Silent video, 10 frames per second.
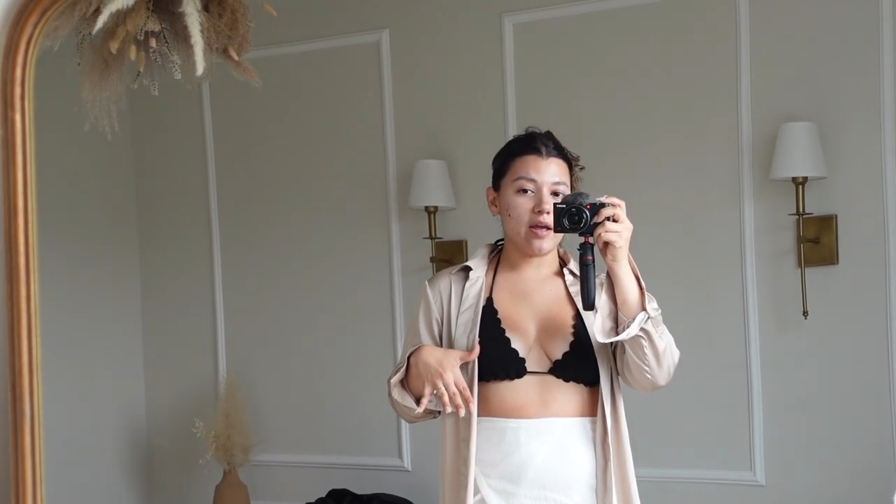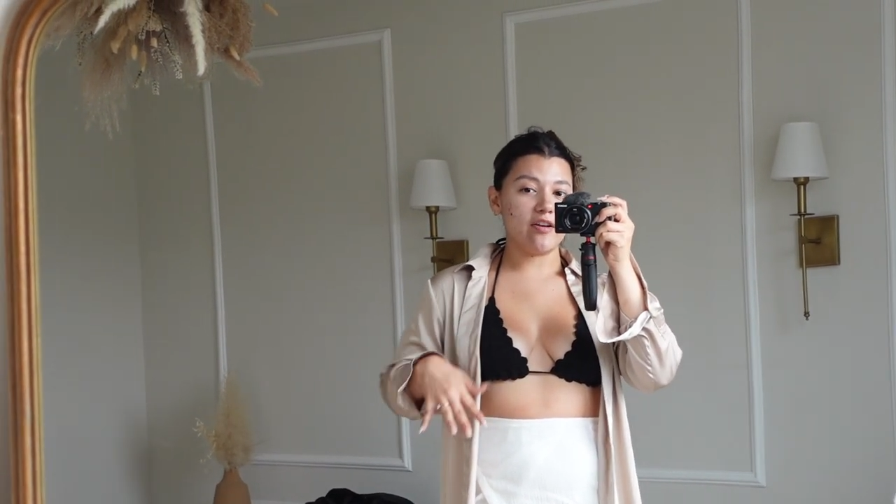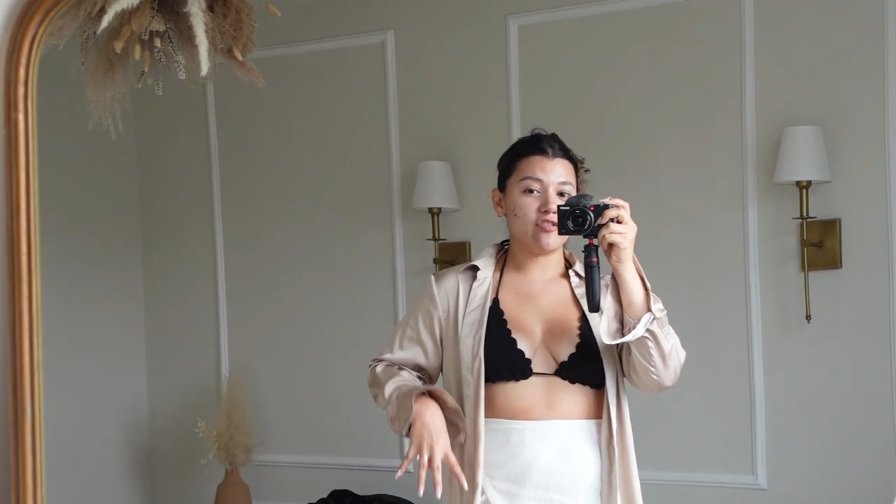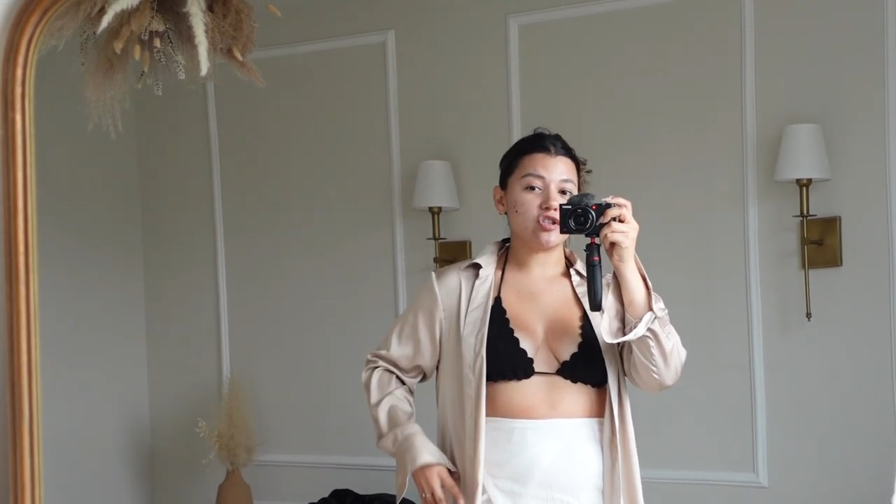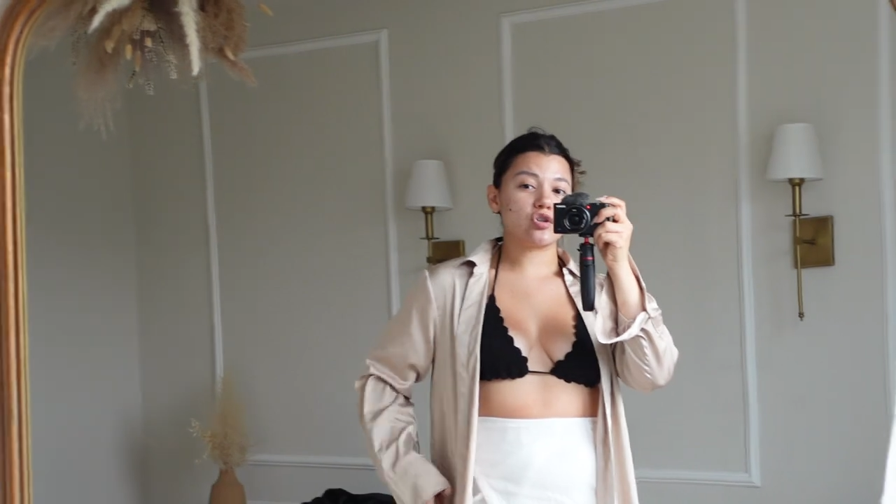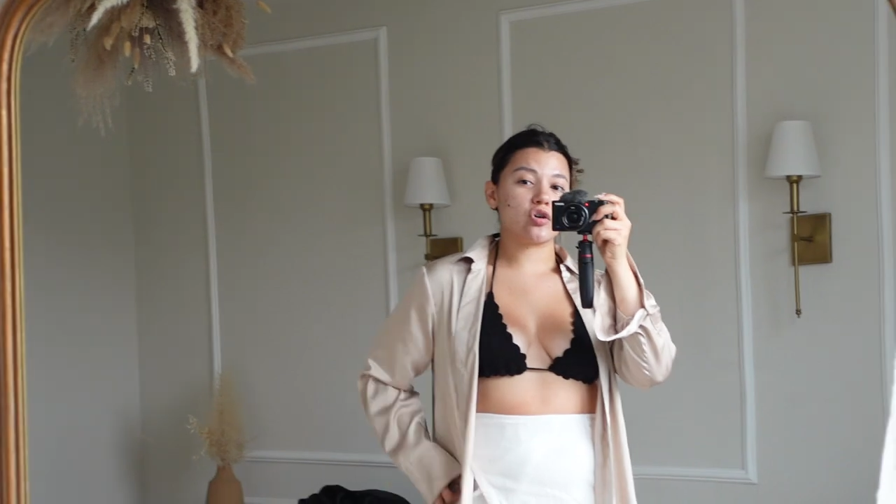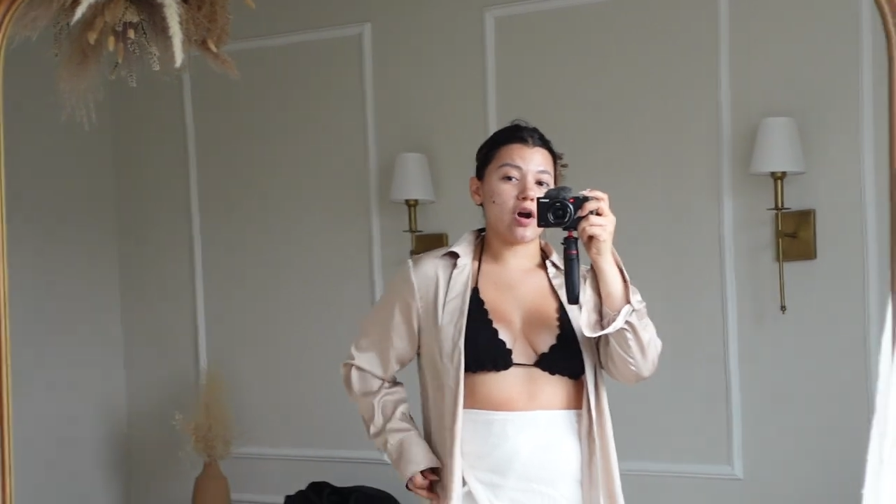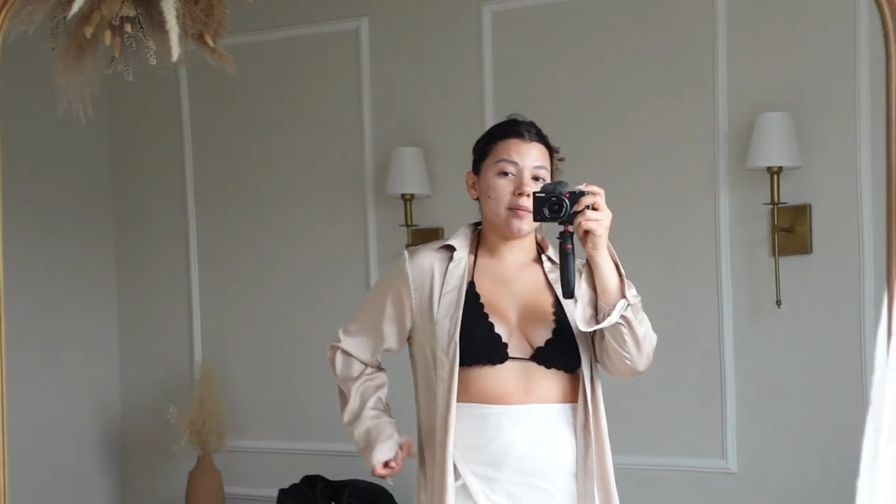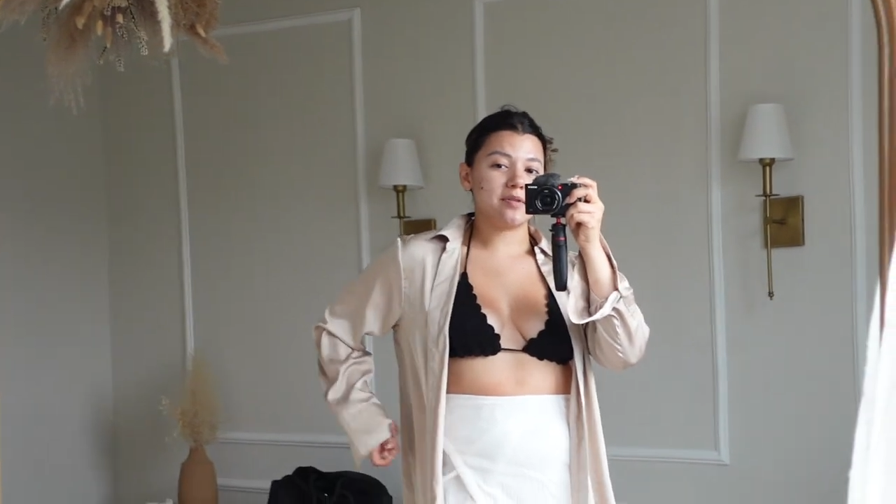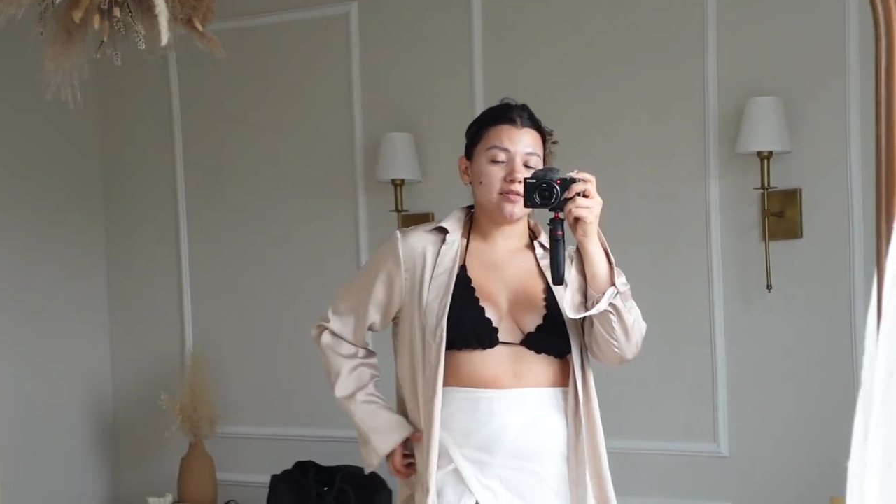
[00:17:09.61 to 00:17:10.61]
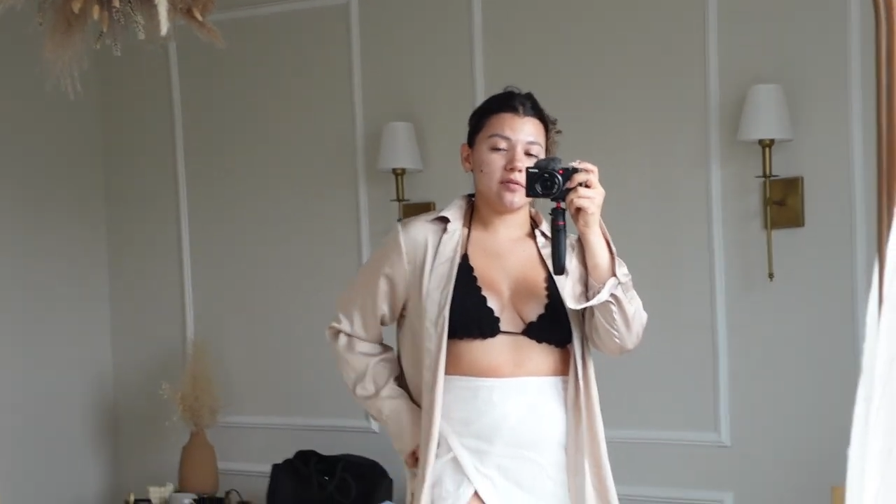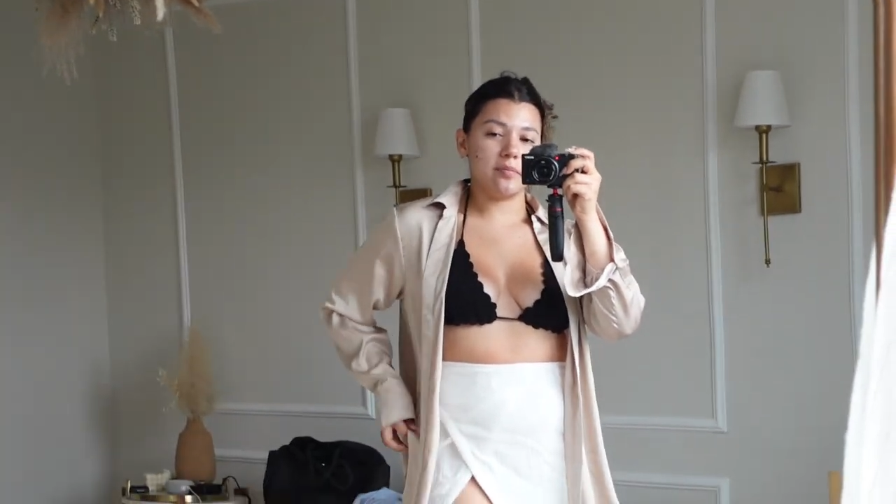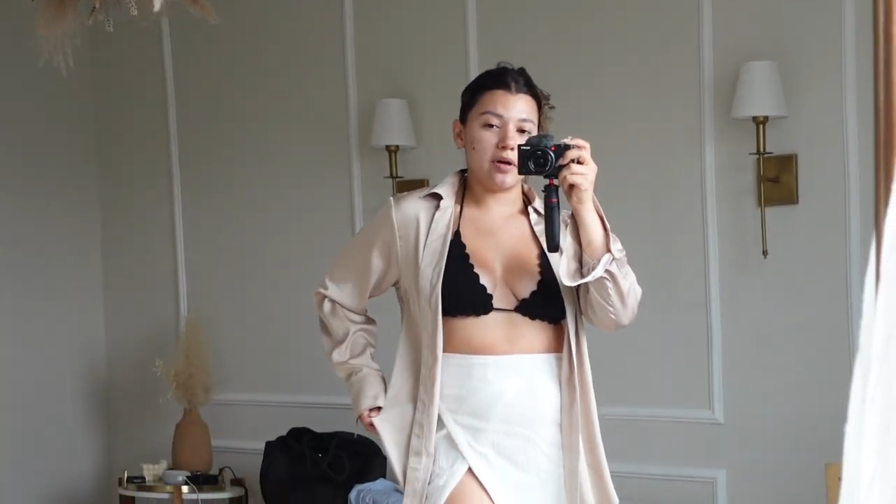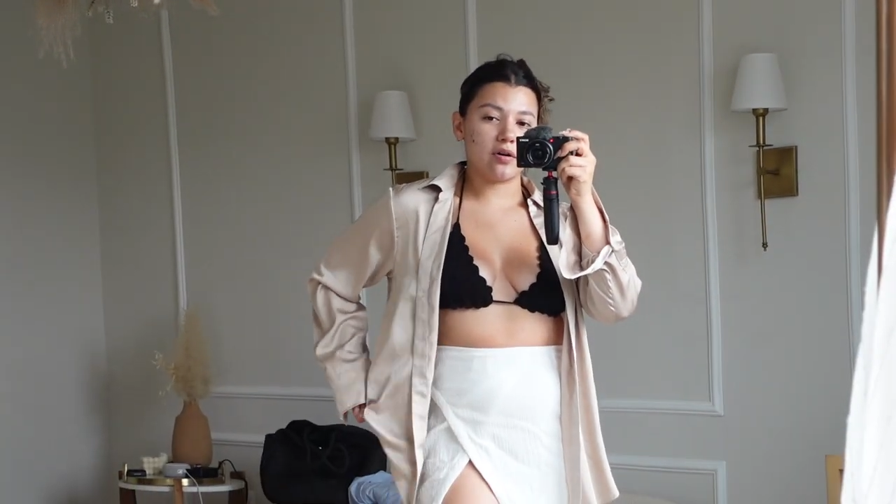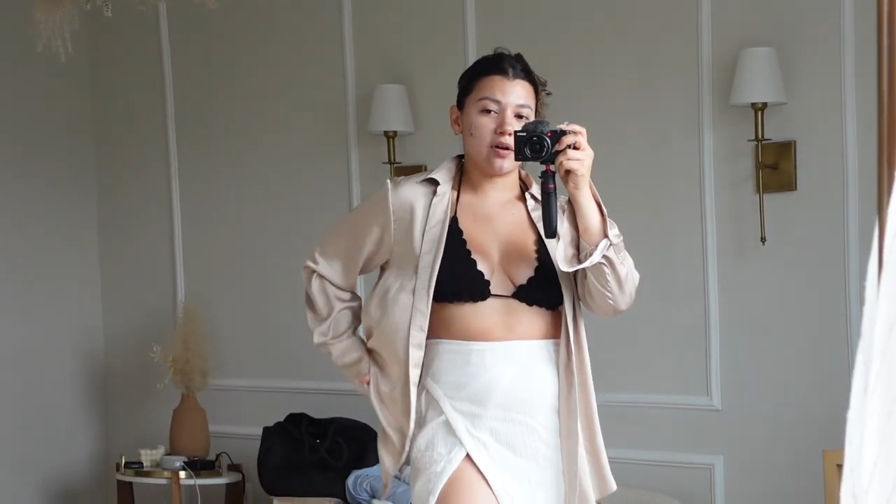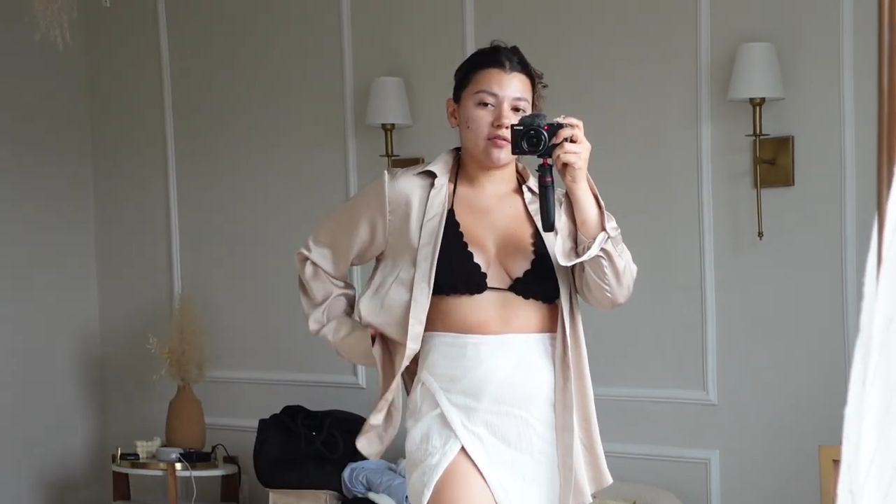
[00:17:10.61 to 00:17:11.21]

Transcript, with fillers: if it's cropped even better.